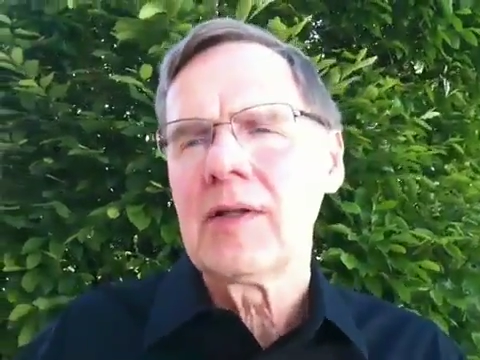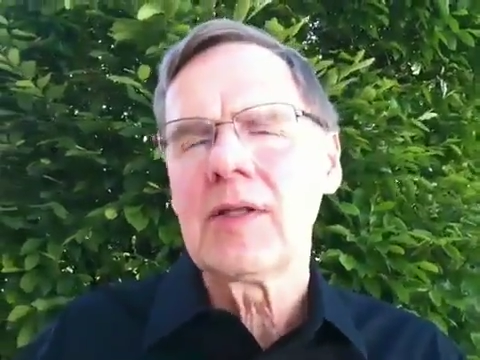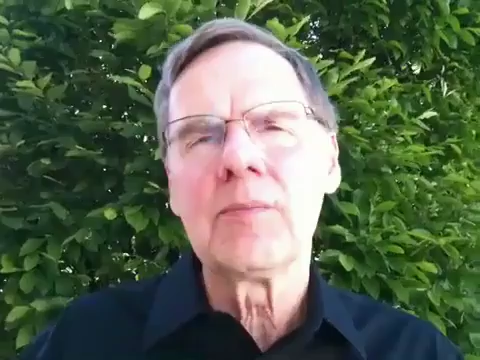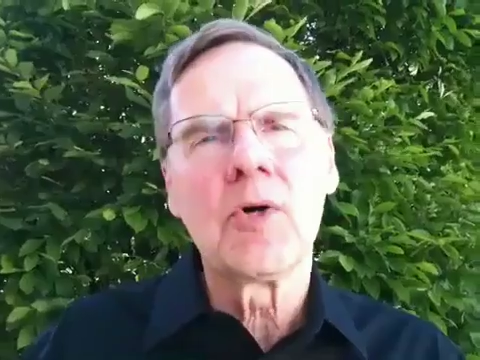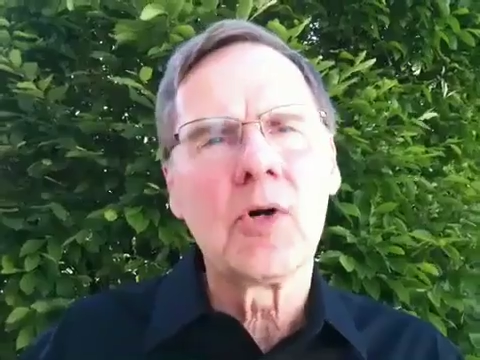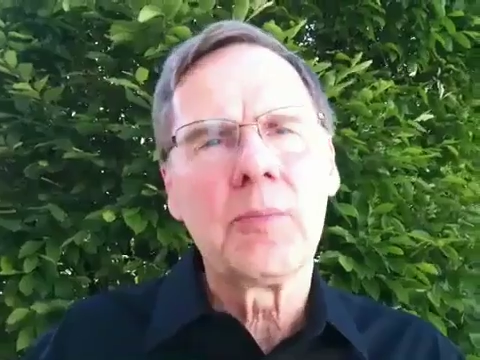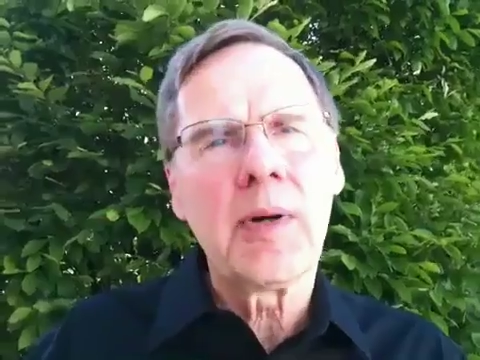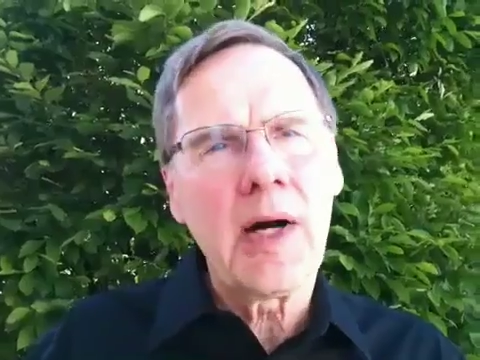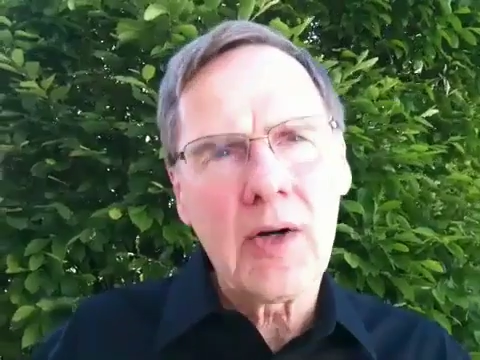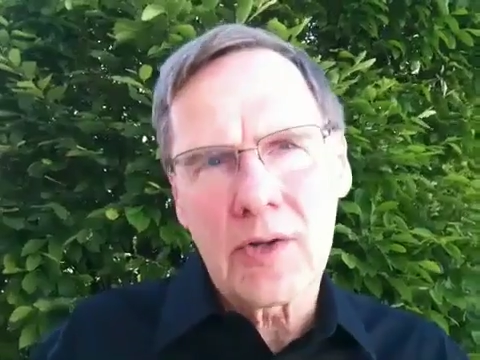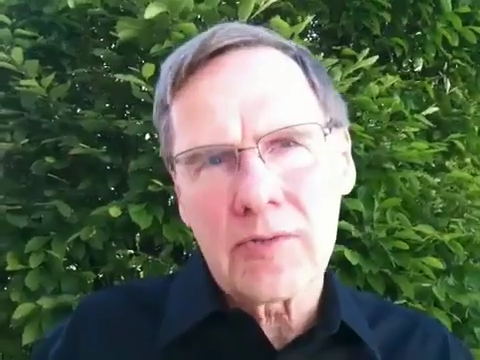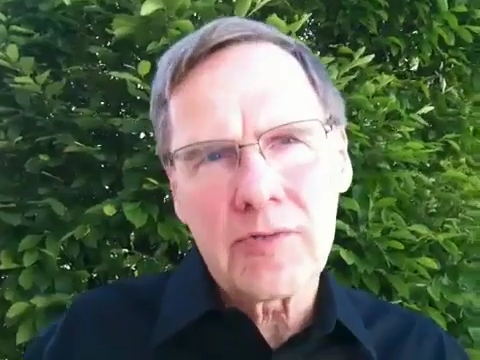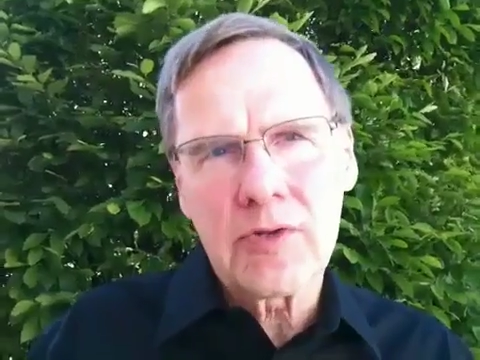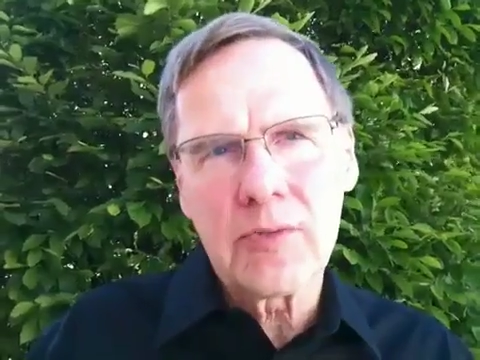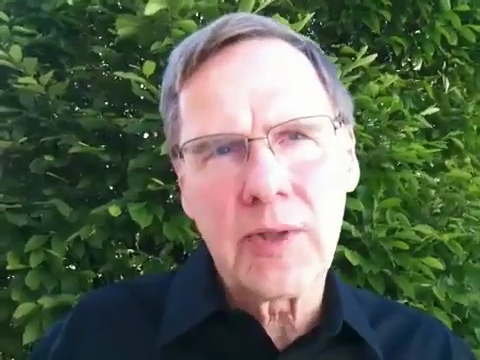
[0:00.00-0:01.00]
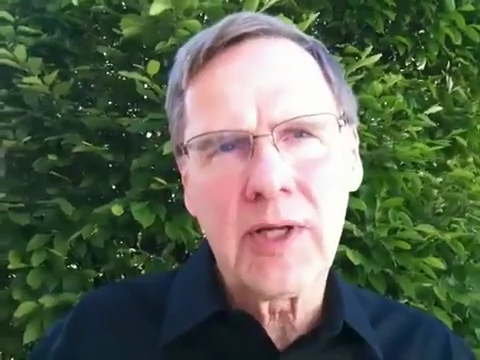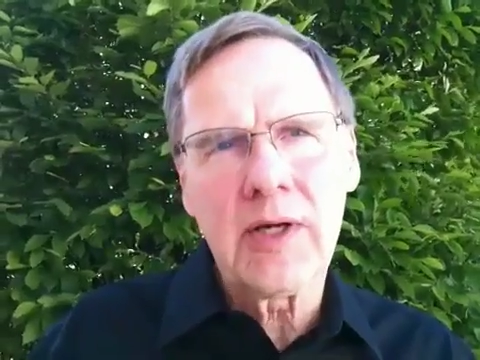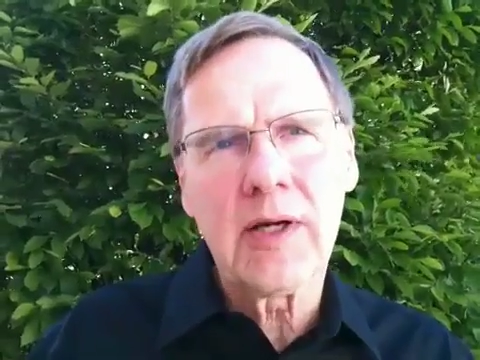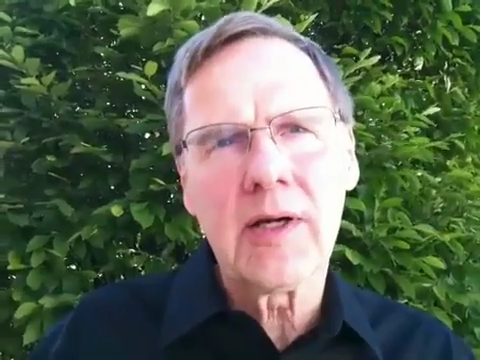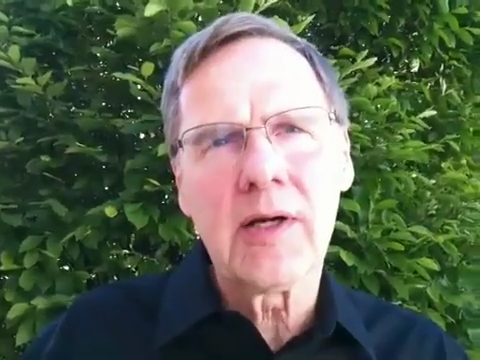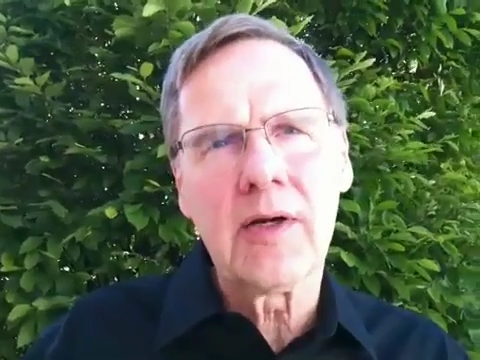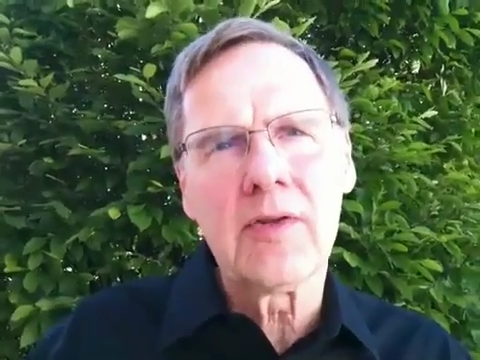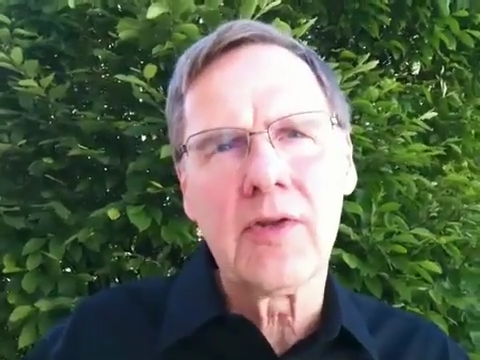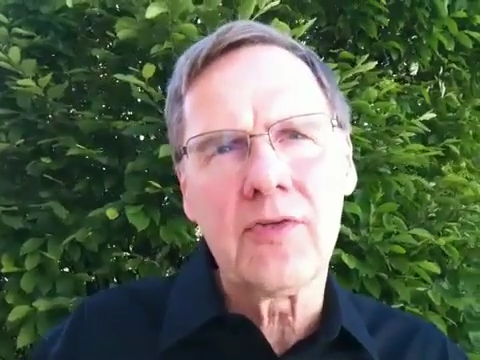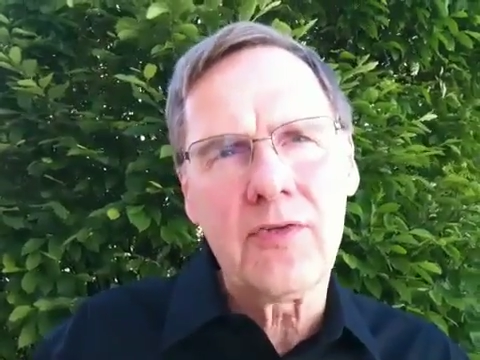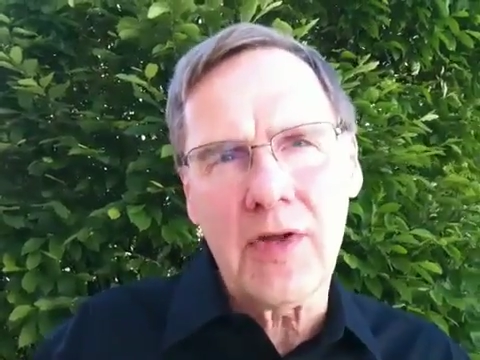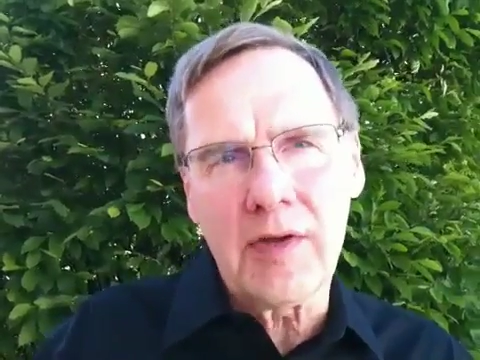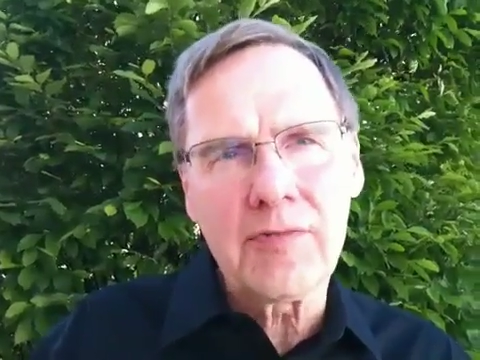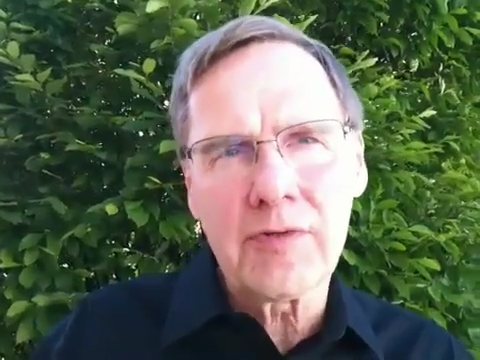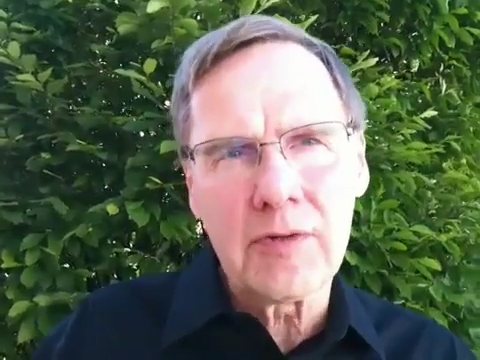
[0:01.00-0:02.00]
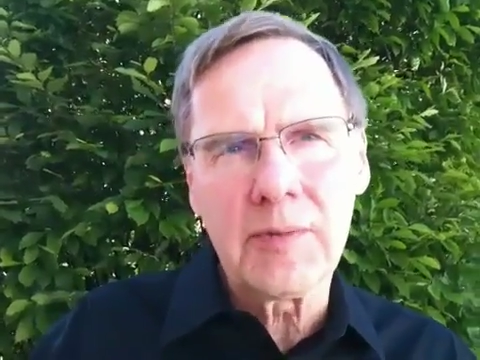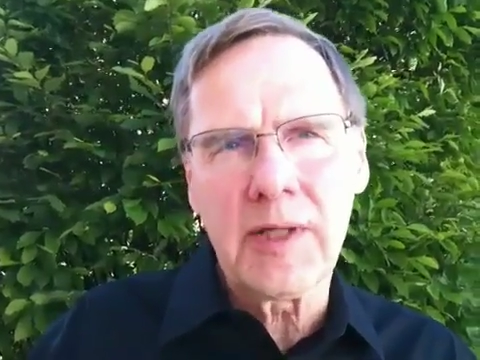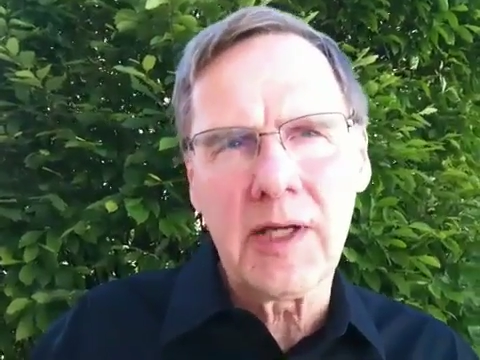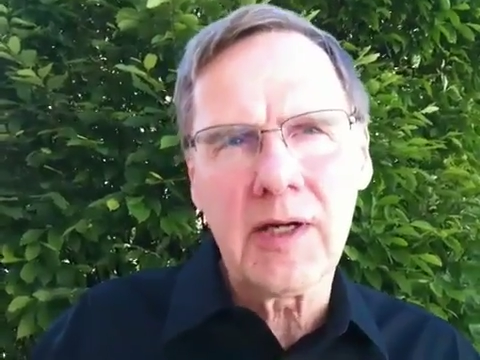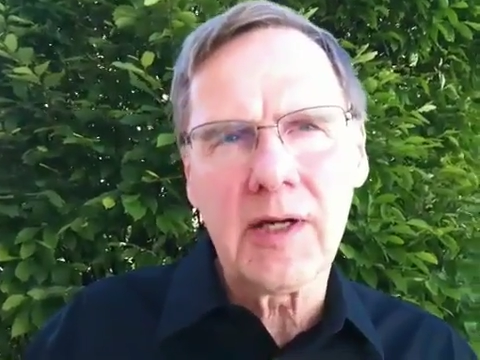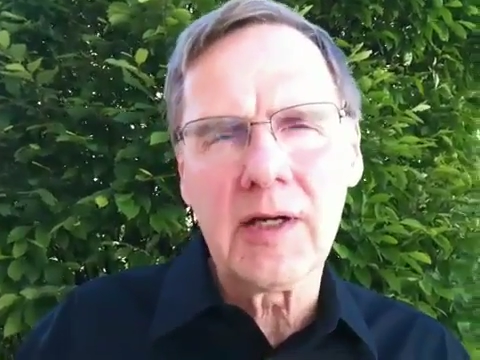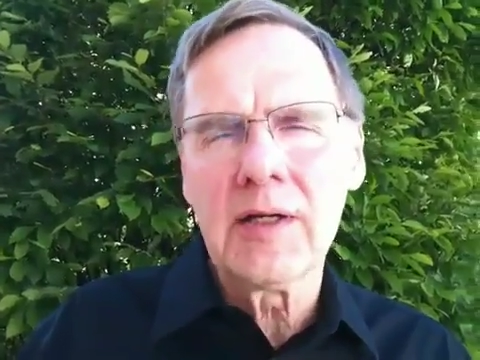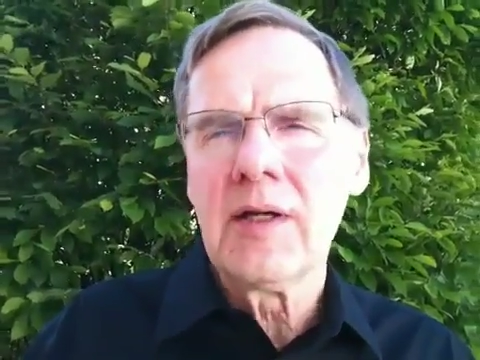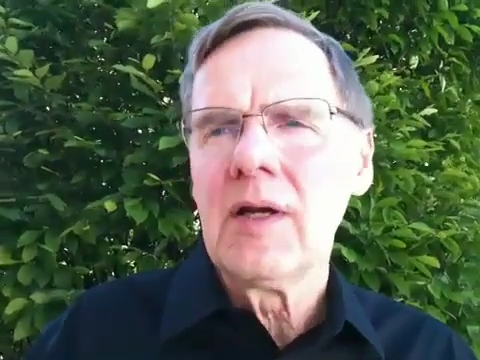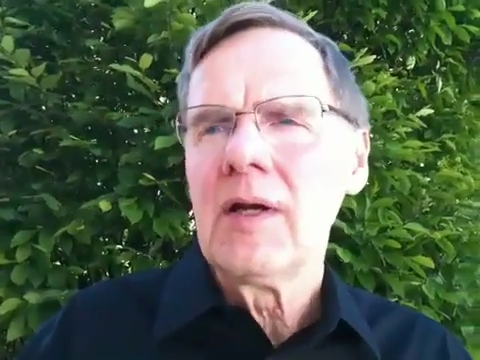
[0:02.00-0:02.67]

the more powerful we are, the safer we are.